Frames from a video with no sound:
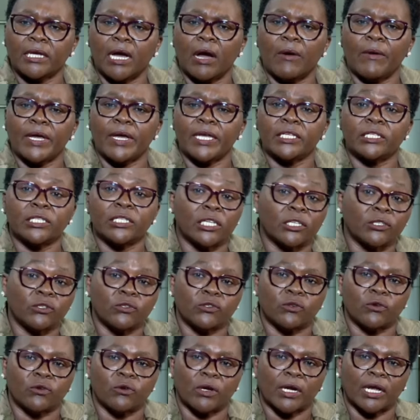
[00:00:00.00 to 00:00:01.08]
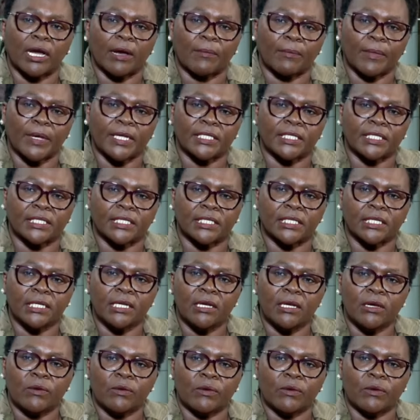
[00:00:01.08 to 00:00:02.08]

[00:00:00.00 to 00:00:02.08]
our institutional capacity,